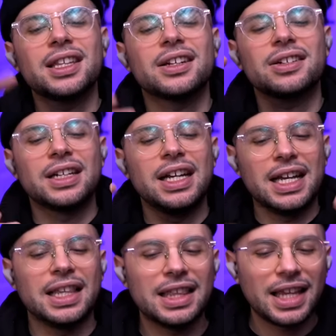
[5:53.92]
their
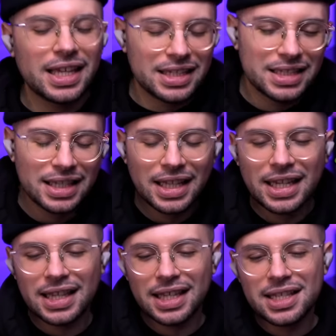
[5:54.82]
legs
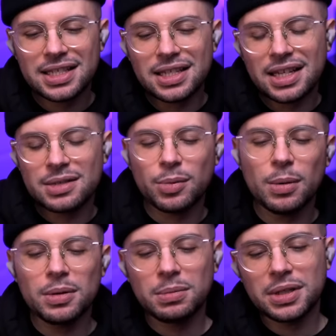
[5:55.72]
like this, it's
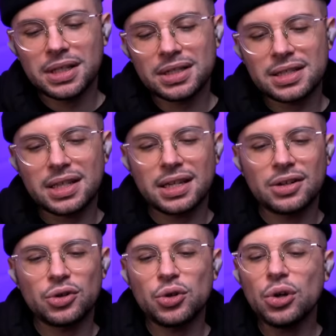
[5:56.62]
probably because they
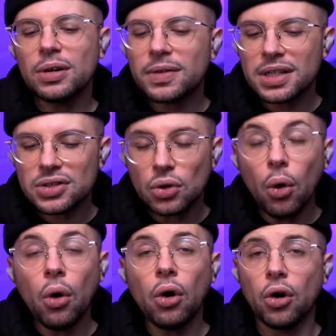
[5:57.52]
are nervous
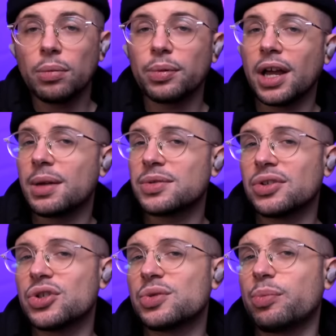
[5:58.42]
or perhaps
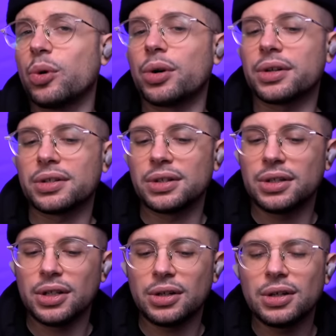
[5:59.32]
they're just bored,
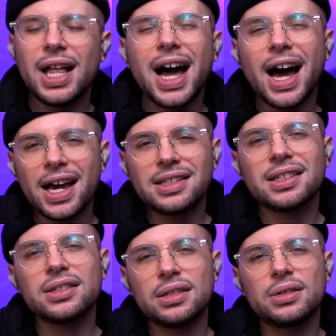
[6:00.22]
you know? I
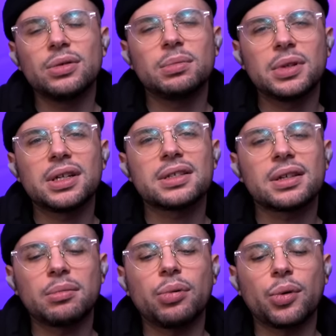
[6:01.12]
tend to do it because
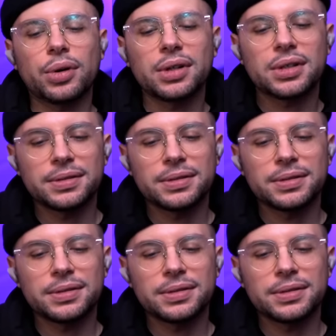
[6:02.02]
I'm bored.